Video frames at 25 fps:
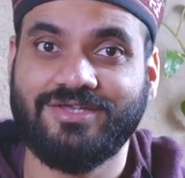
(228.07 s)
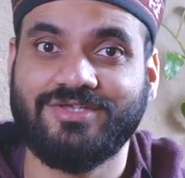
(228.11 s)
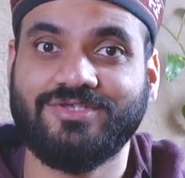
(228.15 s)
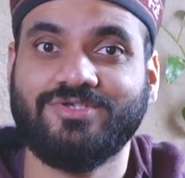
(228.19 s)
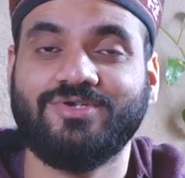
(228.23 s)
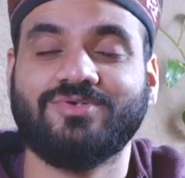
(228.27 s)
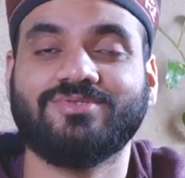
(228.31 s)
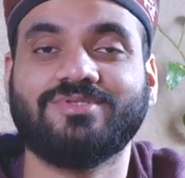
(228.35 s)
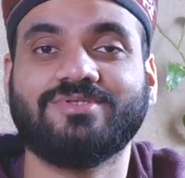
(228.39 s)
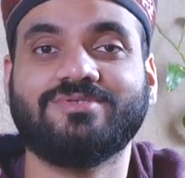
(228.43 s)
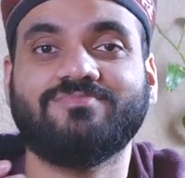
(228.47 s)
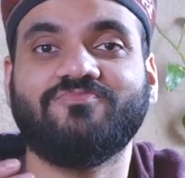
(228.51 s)

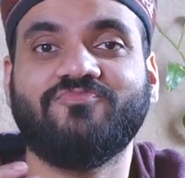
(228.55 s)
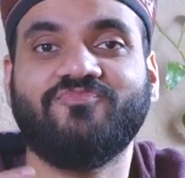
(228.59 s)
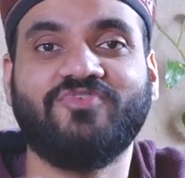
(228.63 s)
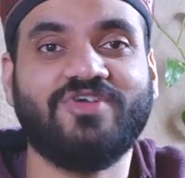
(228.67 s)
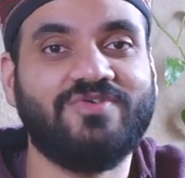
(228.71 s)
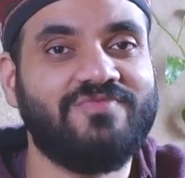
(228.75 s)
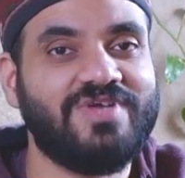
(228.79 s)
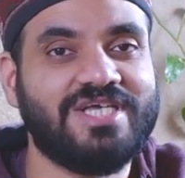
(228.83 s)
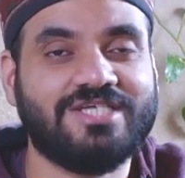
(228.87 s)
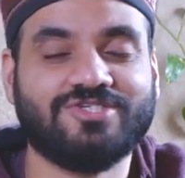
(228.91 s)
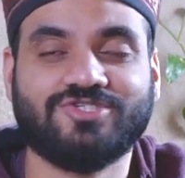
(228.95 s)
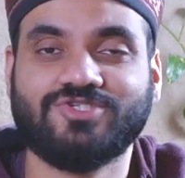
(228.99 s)
You're
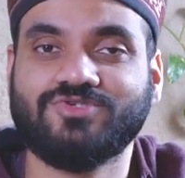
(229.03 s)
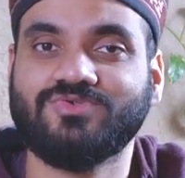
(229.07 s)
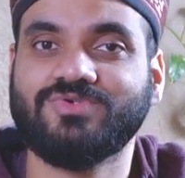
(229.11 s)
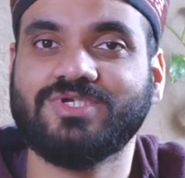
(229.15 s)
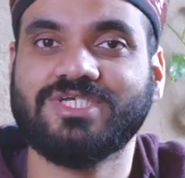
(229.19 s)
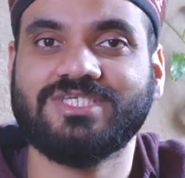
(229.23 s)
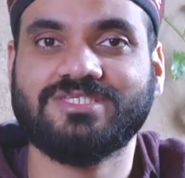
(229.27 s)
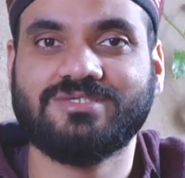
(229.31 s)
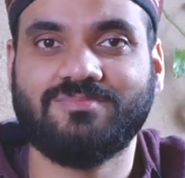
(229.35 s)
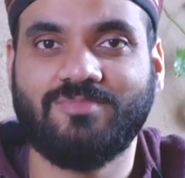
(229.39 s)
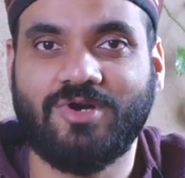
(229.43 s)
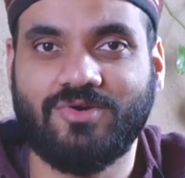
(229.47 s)
weaving
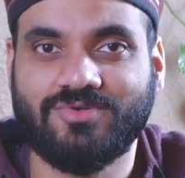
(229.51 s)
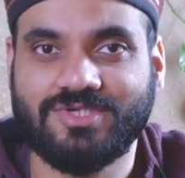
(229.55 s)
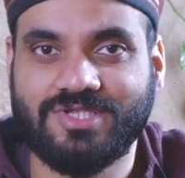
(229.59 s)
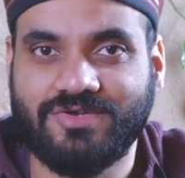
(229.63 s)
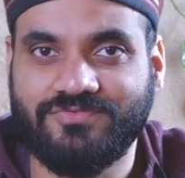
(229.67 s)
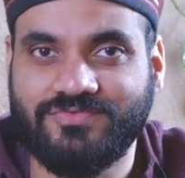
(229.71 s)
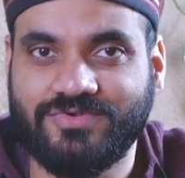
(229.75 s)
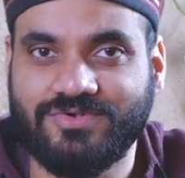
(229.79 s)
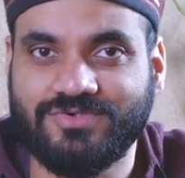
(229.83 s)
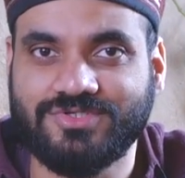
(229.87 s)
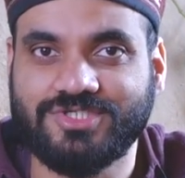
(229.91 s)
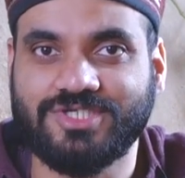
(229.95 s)
stories about
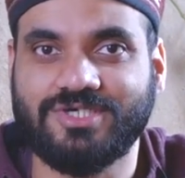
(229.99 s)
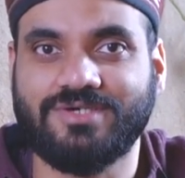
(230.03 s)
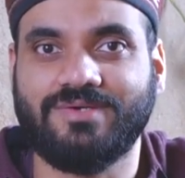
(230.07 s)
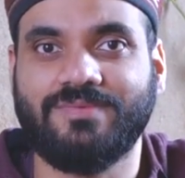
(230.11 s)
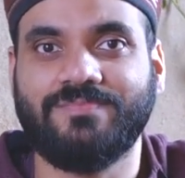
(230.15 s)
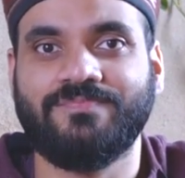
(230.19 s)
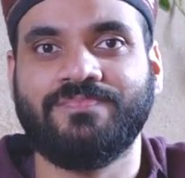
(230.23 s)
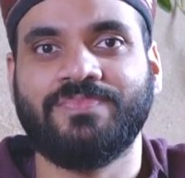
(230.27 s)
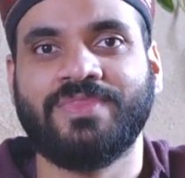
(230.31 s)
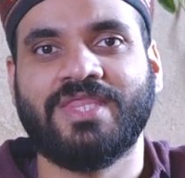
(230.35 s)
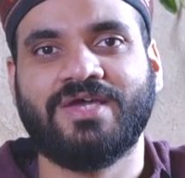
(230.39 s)
the future.